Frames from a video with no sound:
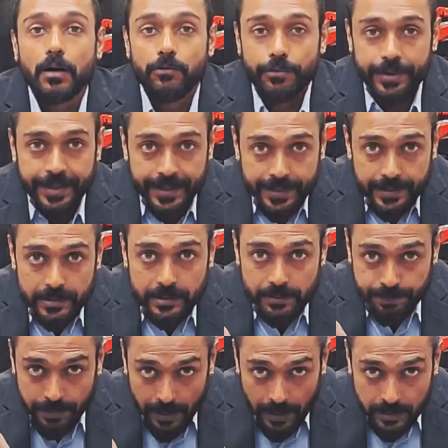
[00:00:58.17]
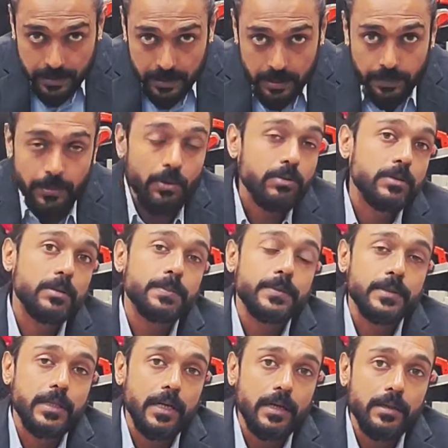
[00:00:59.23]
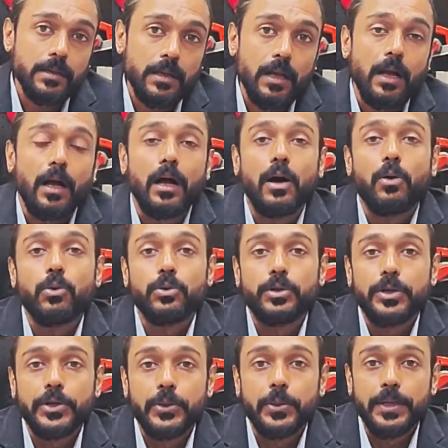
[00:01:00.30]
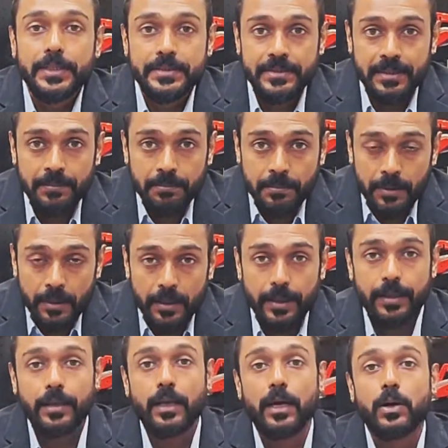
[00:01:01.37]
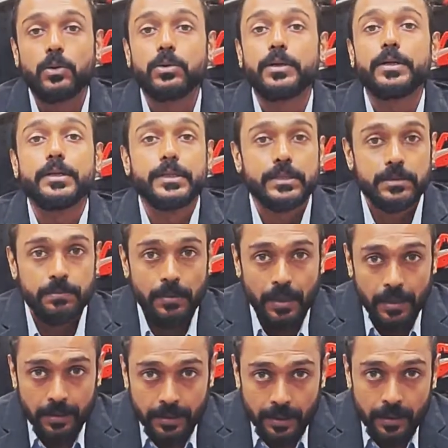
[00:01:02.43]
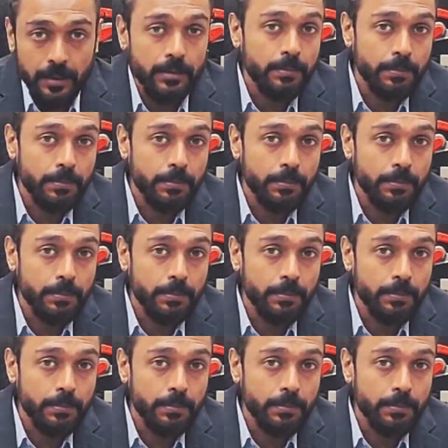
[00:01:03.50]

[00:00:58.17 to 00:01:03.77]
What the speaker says: various parts about the product, how do you assemble and how do you dismantle the